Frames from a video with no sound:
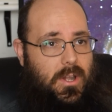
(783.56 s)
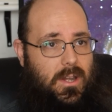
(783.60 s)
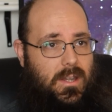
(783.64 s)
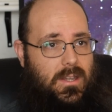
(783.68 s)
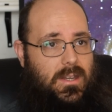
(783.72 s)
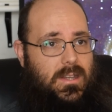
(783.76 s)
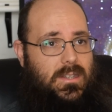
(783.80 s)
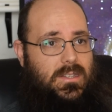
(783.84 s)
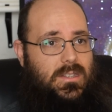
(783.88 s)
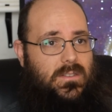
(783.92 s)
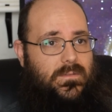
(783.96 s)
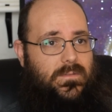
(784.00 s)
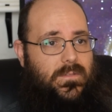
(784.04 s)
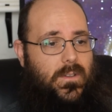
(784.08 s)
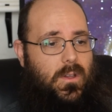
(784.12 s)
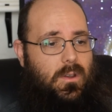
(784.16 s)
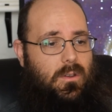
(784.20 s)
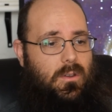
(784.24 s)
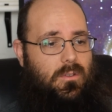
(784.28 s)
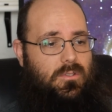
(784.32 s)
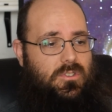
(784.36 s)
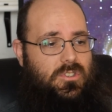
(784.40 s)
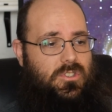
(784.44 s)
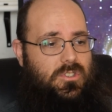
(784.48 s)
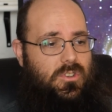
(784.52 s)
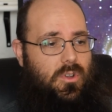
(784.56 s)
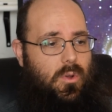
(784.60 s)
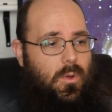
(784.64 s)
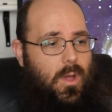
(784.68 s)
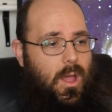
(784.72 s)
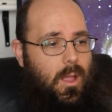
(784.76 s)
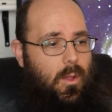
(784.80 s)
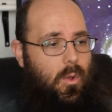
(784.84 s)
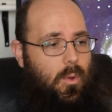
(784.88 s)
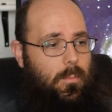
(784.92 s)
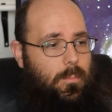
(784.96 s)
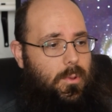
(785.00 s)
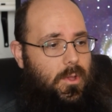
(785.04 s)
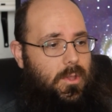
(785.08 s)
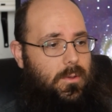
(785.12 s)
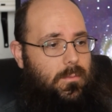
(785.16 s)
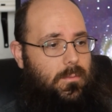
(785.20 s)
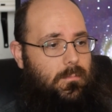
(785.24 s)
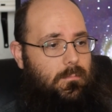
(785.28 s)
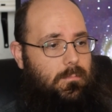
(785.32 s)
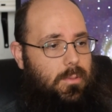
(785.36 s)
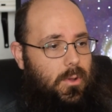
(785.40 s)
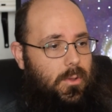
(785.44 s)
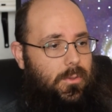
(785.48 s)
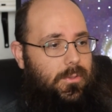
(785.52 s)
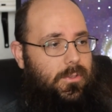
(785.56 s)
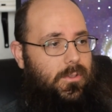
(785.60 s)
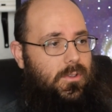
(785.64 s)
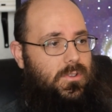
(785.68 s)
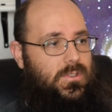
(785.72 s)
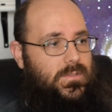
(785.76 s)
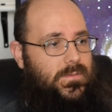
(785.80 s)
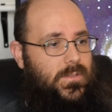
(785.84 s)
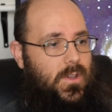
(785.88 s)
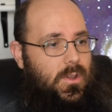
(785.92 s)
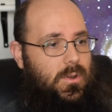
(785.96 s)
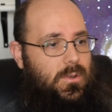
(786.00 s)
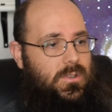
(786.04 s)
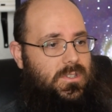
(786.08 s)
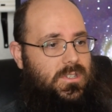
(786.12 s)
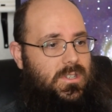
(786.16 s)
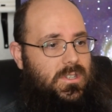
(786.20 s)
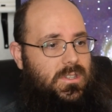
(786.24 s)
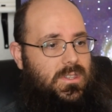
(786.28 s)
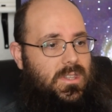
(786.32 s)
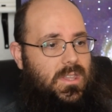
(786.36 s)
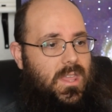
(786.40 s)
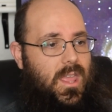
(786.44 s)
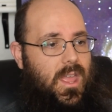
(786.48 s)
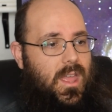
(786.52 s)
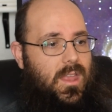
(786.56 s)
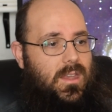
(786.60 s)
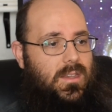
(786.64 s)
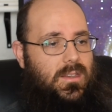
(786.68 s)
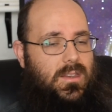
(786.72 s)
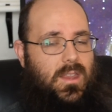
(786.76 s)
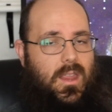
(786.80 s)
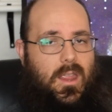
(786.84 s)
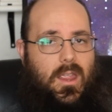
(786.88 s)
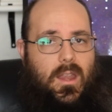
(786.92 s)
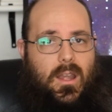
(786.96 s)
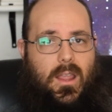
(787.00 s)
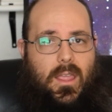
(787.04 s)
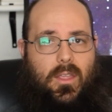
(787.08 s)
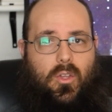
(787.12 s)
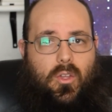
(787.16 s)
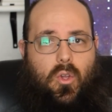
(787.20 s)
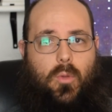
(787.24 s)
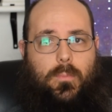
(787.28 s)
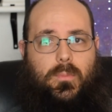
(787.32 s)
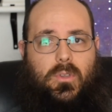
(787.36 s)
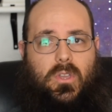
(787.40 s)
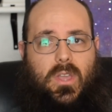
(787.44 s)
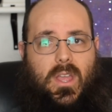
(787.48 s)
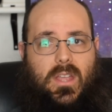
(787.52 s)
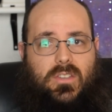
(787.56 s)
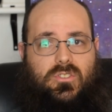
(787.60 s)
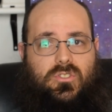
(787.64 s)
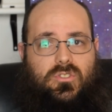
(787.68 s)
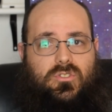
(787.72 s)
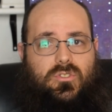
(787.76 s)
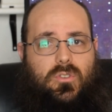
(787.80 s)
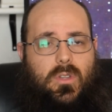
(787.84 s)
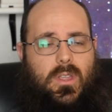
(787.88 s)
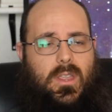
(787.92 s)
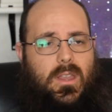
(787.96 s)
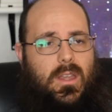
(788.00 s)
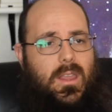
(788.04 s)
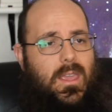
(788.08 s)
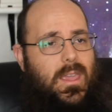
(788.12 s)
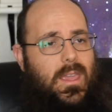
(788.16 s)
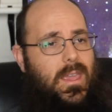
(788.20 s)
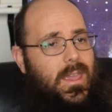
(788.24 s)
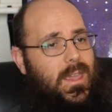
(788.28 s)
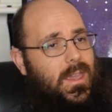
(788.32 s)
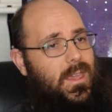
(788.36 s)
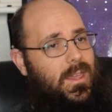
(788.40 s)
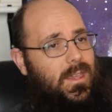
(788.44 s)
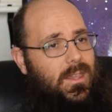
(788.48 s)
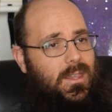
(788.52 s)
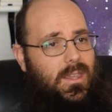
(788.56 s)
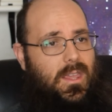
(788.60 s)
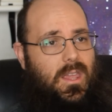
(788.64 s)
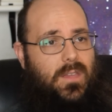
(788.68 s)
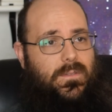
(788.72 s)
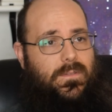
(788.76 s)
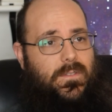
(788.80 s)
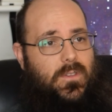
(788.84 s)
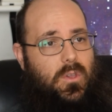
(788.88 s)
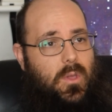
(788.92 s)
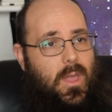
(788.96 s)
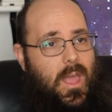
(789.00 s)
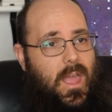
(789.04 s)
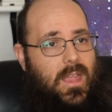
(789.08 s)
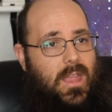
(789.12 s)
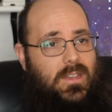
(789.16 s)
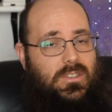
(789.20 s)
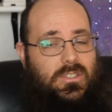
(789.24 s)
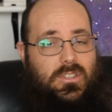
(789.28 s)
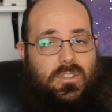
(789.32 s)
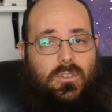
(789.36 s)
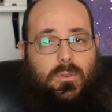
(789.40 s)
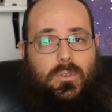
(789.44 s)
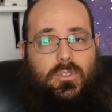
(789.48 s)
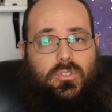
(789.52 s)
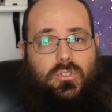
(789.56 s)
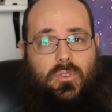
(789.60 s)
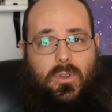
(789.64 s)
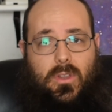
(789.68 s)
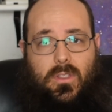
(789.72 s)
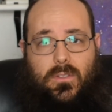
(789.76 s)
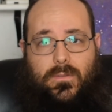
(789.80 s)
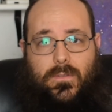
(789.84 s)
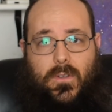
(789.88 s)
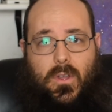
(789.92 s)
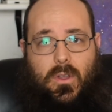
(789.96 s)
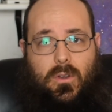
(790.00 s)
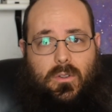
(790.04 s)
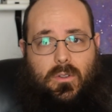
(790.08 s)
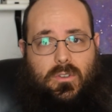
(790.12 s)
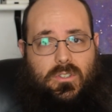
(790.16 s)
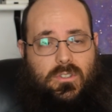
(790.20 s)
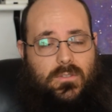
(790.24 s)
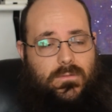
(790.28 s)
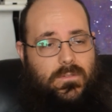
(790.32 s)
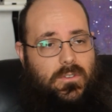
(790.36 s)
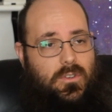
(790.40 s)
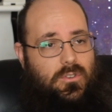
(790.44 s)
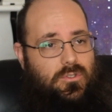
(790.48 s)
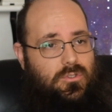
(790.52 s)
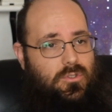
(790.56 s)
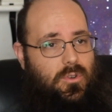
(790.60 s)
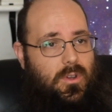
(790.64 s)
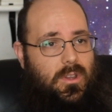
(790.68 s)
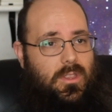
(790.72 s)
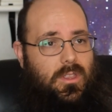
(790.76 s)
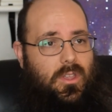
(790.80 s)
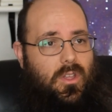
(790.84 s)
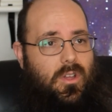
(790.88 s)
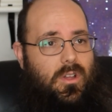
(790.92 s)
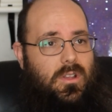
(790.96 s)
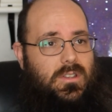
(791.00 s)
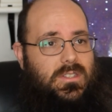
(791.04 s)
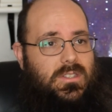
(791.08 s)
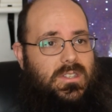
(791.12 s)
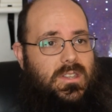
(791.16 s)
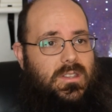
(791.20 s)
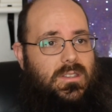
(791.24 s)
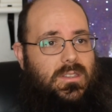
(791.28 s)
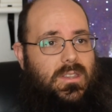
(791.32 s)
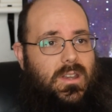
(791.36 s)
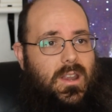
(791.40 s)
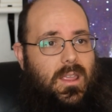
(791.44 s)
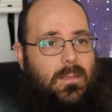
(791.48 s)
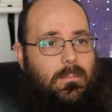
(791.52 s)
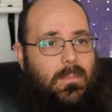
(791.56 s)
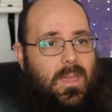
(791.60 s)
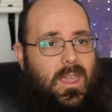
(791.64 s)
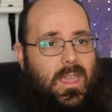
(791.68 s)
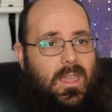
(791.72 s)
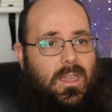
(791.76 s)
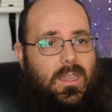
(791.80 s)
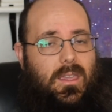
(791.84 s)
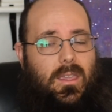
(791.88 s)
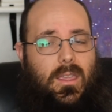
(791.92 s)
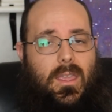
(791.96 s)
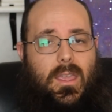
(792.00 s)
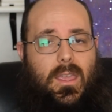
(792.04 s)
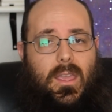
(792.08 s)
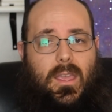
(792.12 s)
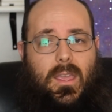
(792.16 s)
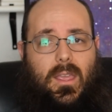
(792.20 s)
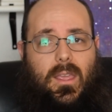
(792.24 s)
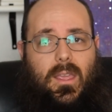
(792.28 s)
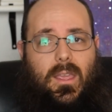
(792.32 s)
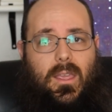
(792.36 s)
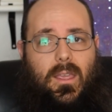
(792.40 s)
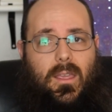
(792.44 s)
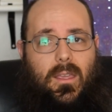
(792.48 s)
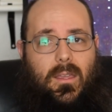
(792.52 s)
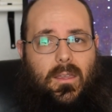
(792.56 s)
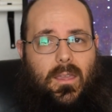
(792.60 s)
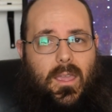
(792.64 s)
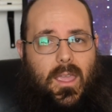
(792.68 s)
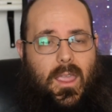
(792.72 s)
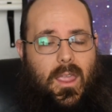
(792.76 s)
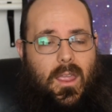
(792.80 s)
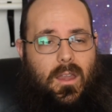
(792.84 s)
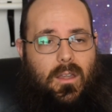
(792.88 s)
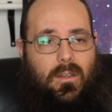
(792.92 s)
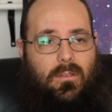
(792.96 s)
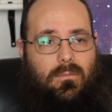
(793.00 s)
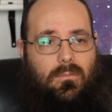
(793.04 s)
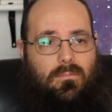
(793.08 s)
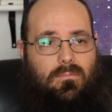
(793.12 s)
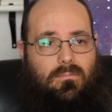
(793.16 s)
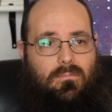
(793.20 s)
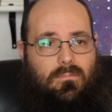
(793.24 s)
decent photos, so I will put both those photos at the end, and I hope you guys enjoy it. If you guys do enjoy the photos, if you enjoy the content that I make, and